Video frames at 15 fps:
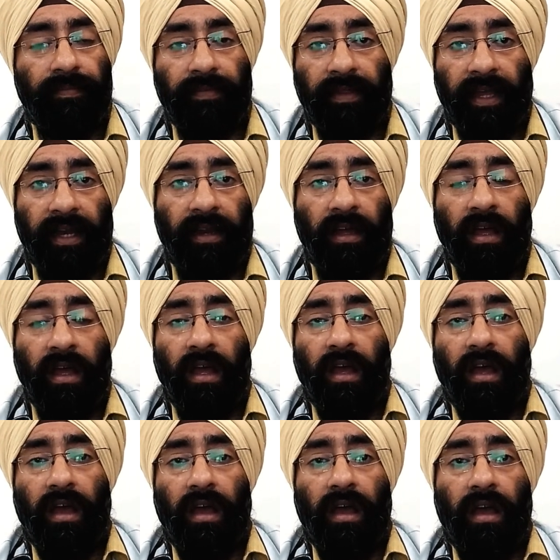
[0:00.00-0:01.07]
Then,
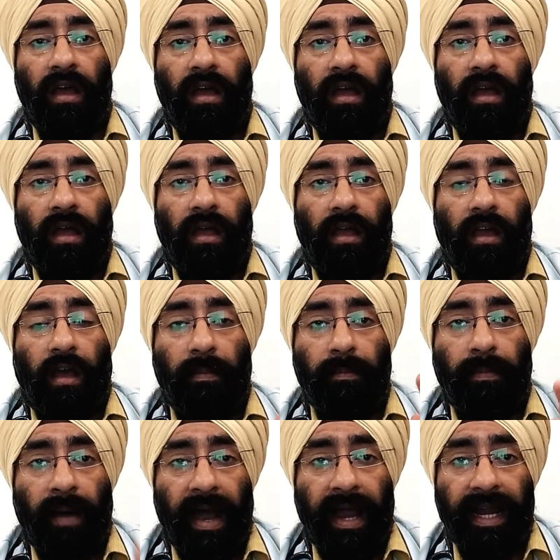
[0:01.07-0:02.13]

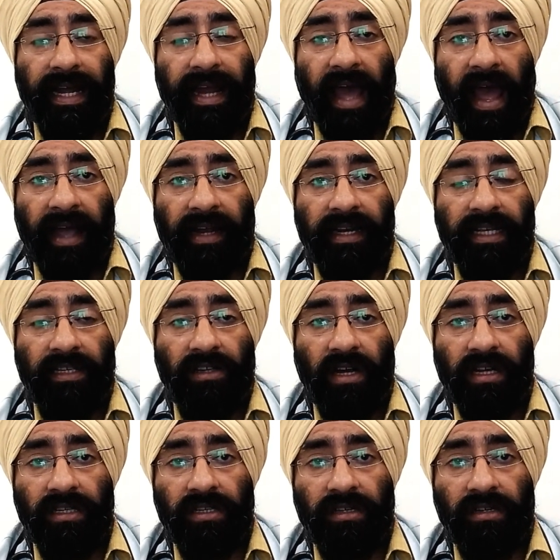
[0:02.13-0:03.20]
combined acne
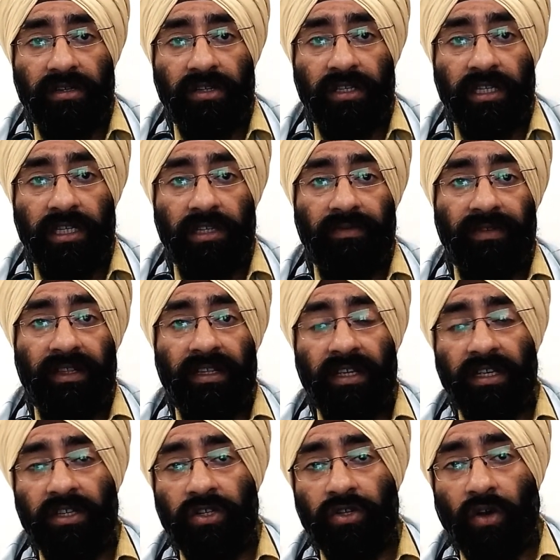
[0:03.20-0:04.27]
scar surgeries with
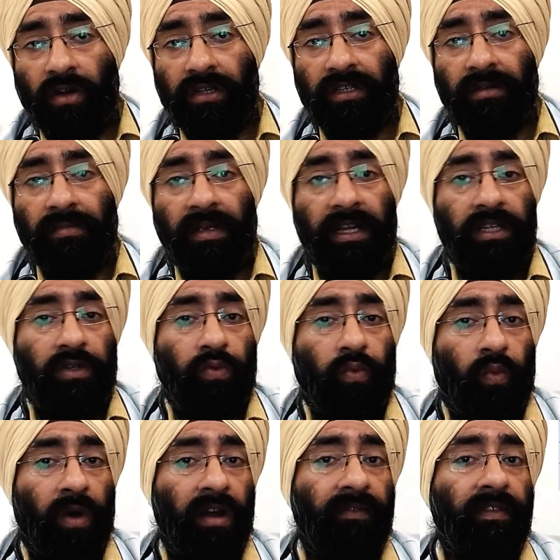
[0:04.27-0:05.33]
these shots remains
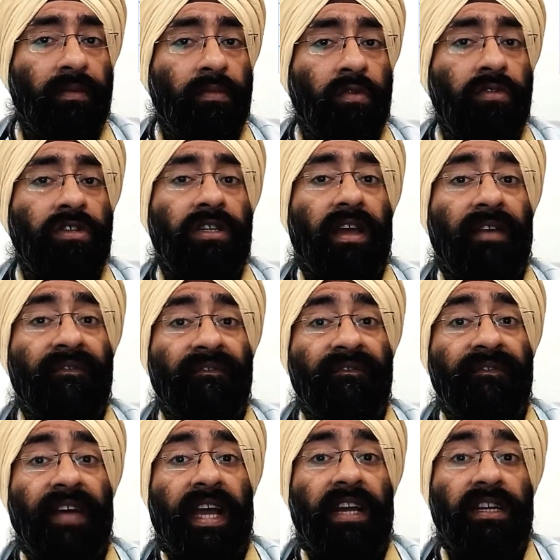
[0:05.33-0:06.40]
one of the most
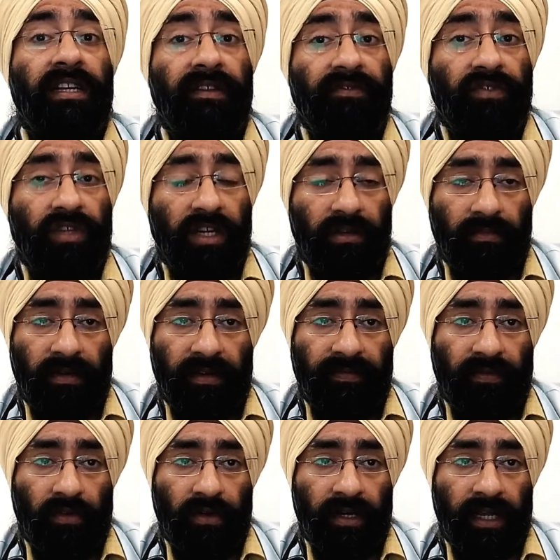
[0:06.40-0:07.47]
effective treatment
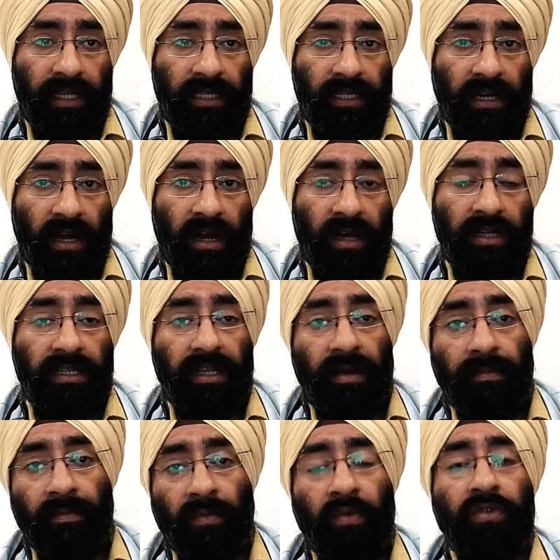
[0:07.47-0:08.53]
for raised scars,
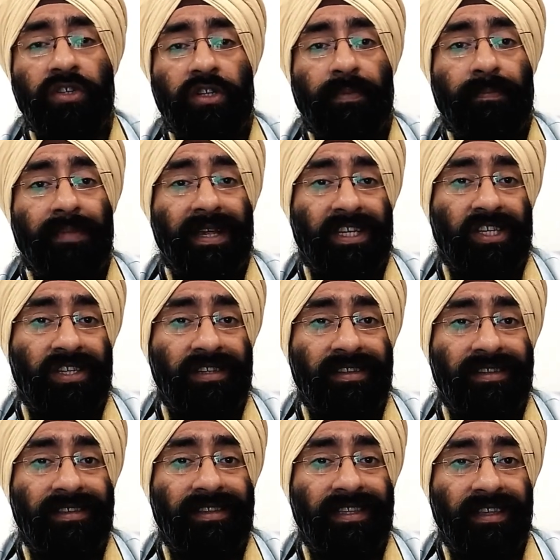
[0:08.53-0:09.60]
and most
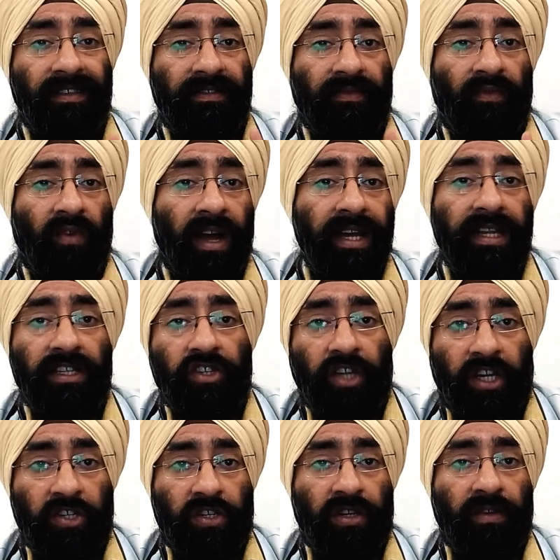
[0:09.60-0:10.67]
patients receive one
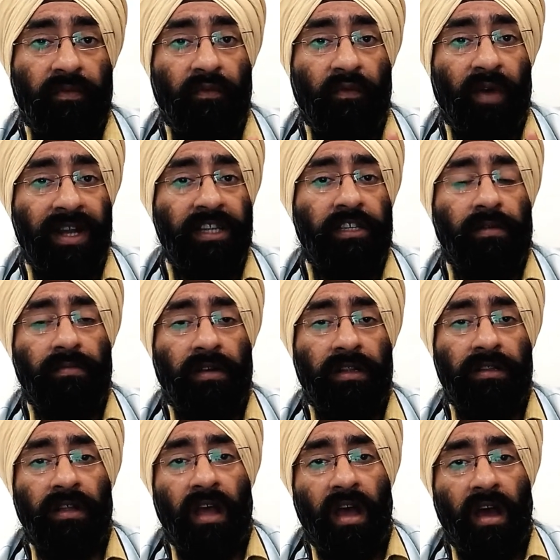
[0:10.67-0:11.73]
injection once a
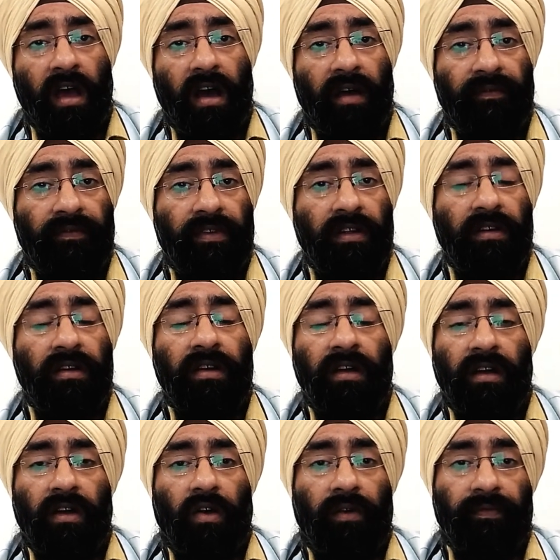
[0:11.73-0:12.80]
month
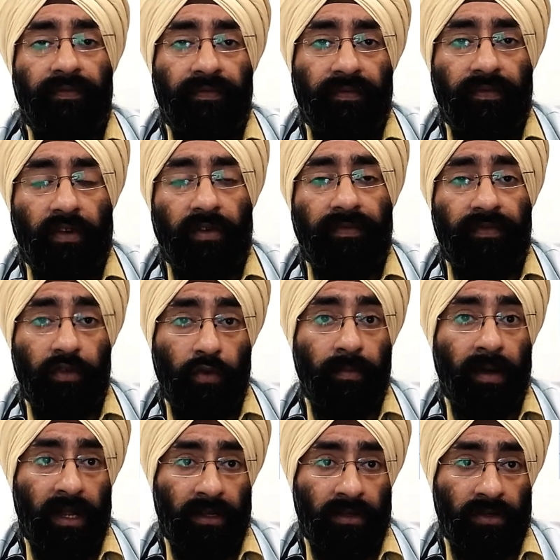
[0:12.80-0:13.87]
for a few
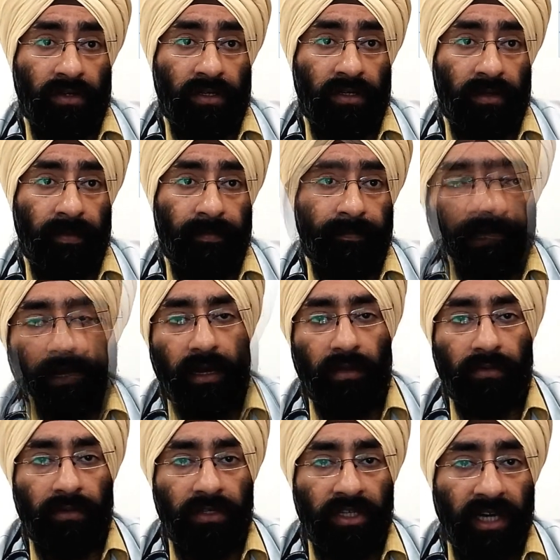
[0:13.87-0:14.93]
months.
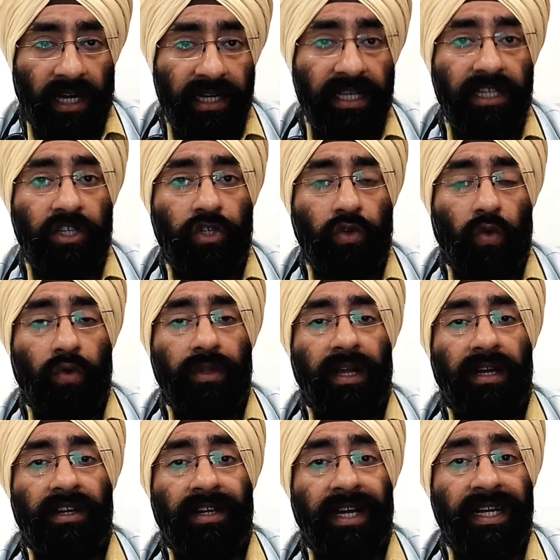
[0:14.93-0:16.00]
Now, studies show
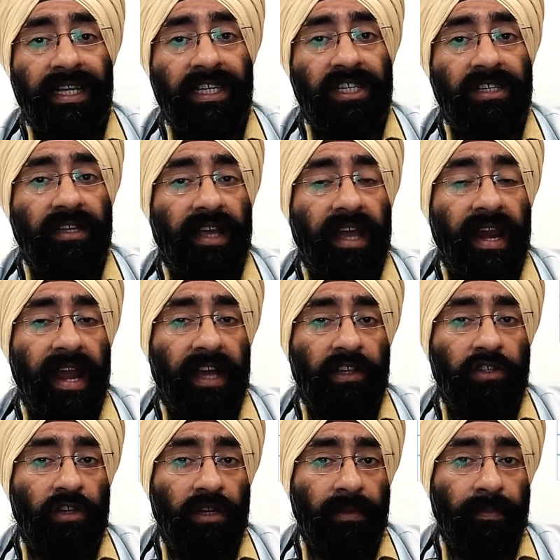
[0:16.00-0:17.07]
that radiation can
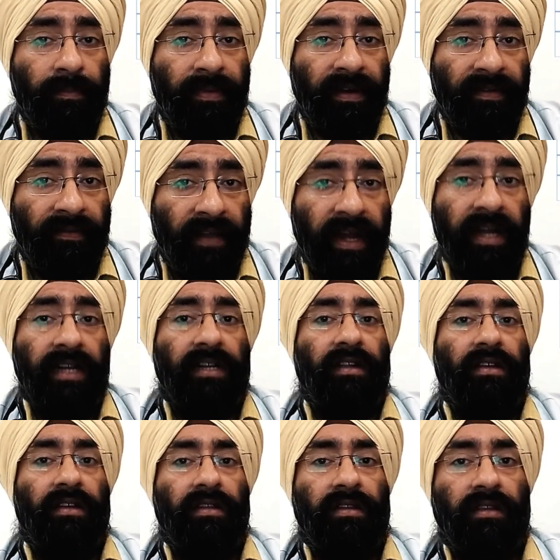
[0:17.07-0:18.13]
actually prevent
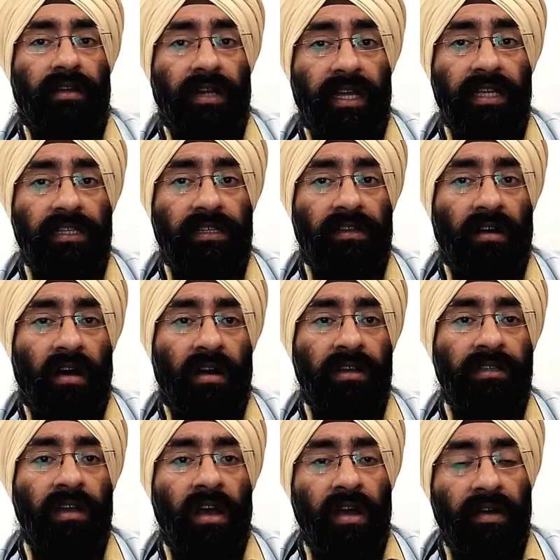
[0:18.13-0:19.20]
raised
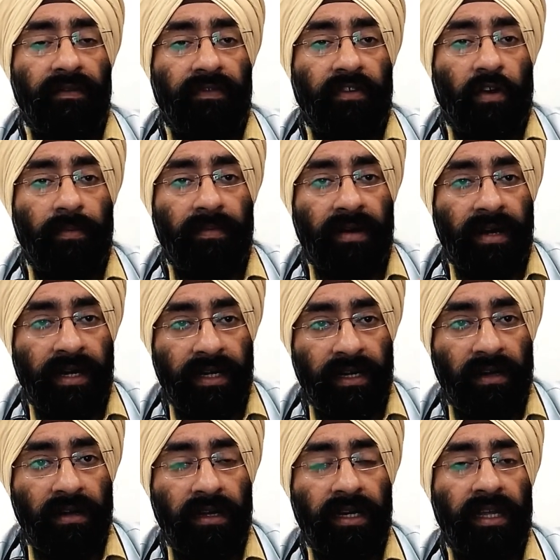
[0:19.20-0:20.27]
scars from
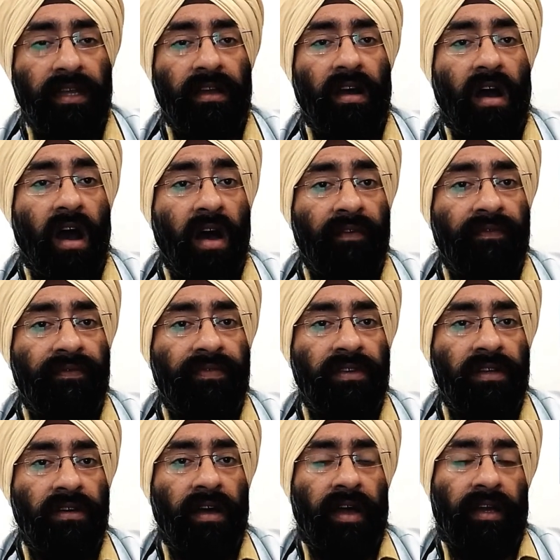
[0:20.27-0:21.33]
returning
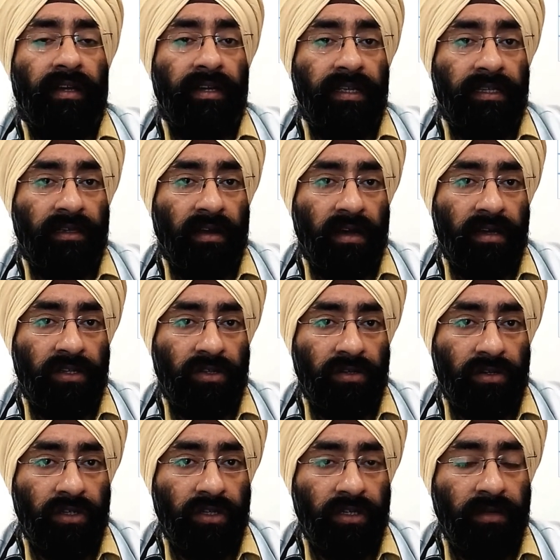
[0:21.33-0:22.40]
after acne scar
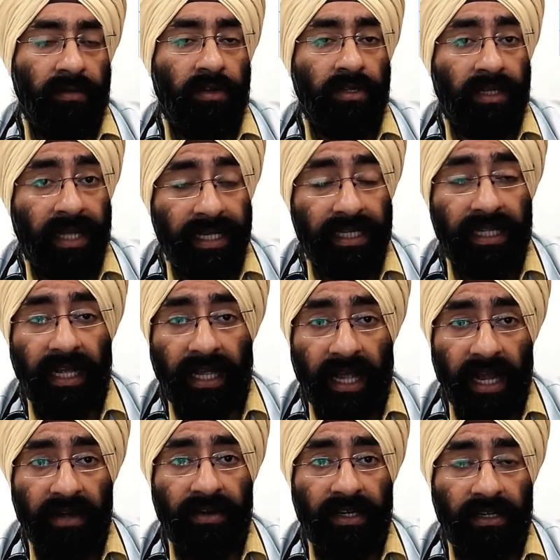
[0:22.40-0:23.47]
surgery, because yes, they
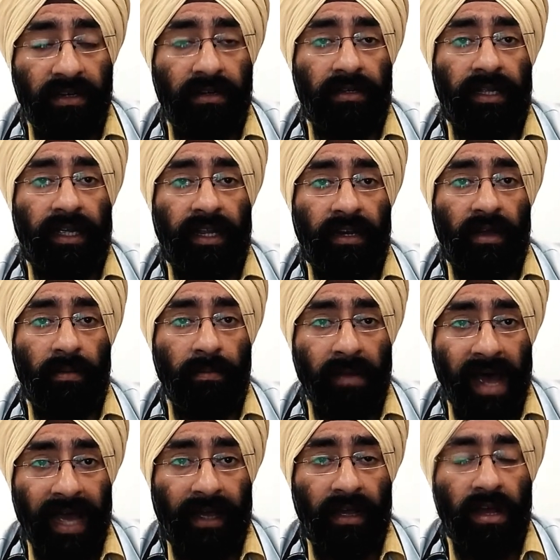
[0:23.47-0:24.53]
can return, they can come
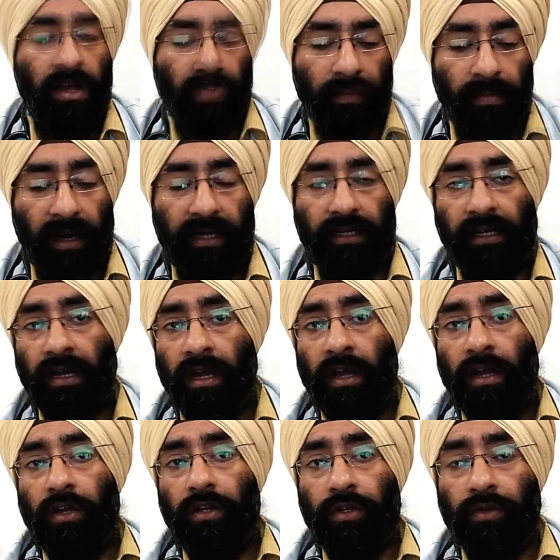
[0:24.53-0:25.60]
back. But
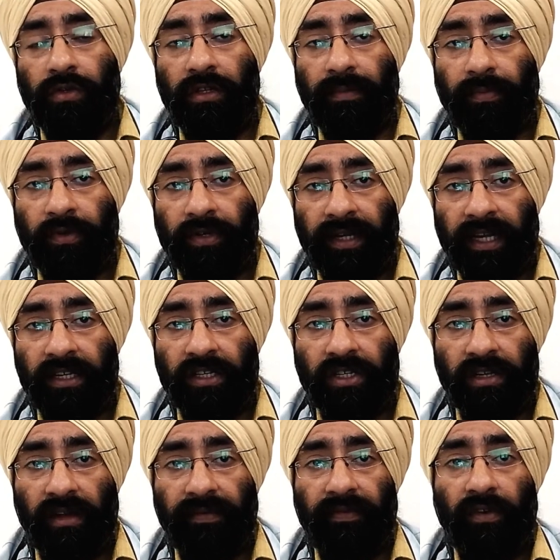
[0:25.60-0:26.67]
due to the
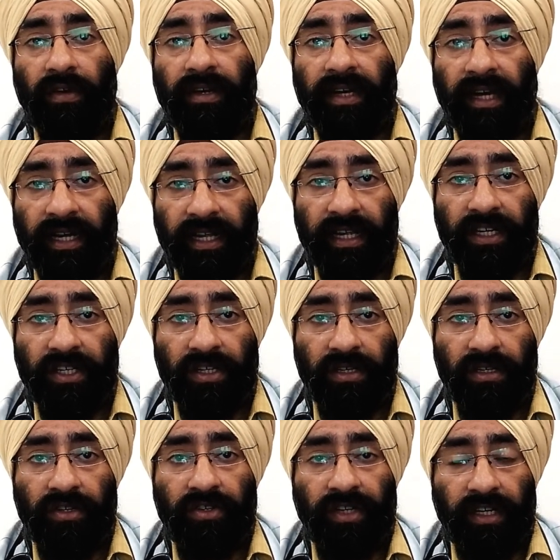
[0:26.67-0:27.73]
potential for
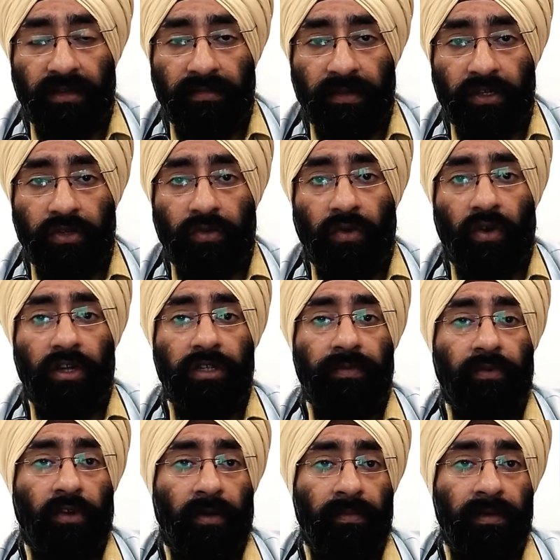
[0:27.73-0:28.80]
radiation treatments to cause
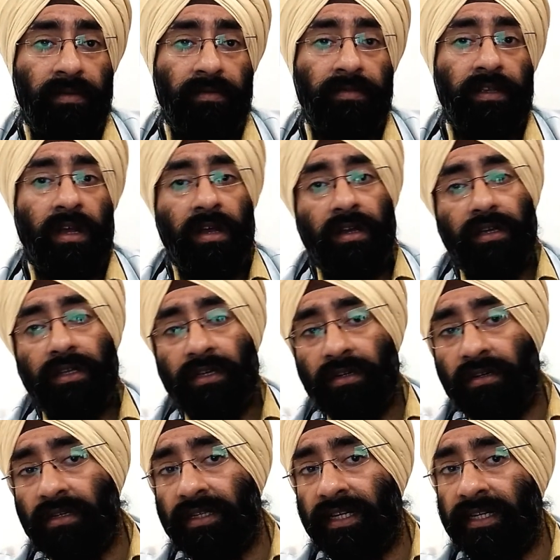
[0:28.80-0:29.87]
problems
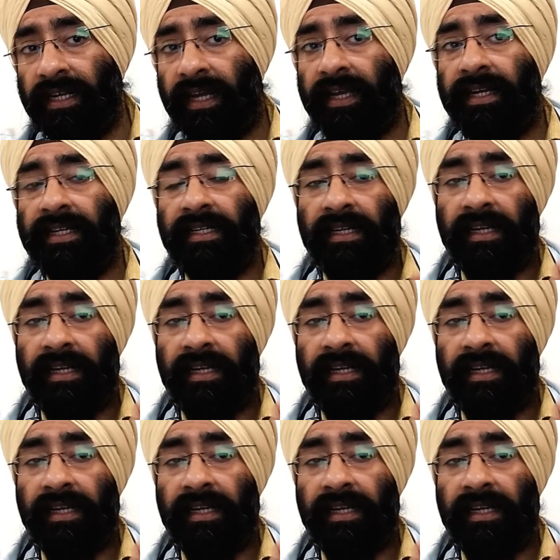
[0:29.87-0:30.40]
years and decades